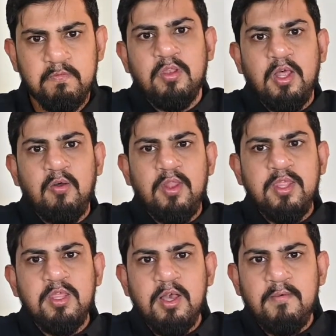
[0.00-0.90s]
Now
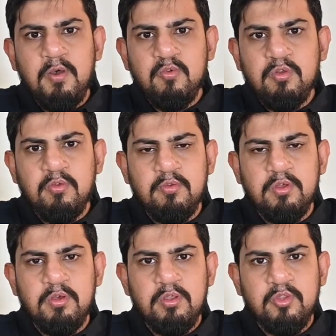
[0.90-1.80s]
let's come out of
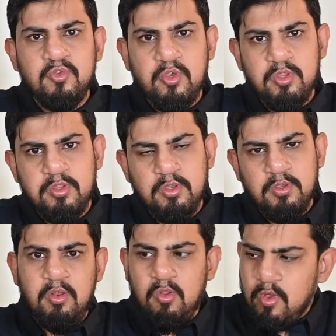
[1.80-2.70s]
the joystick.
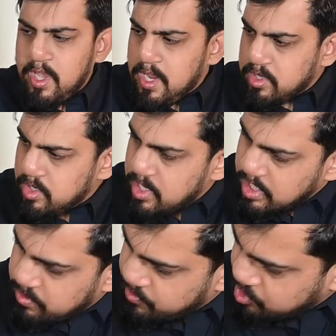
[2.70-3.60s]
Look at the
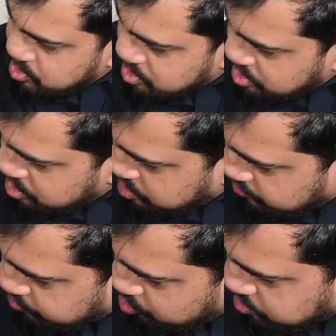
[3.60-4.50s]
next feature, the
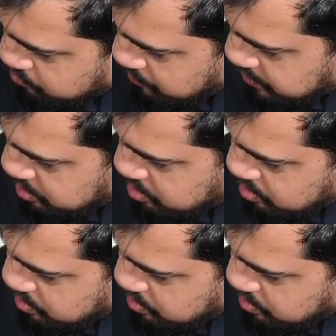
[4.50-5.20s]
Force mobile.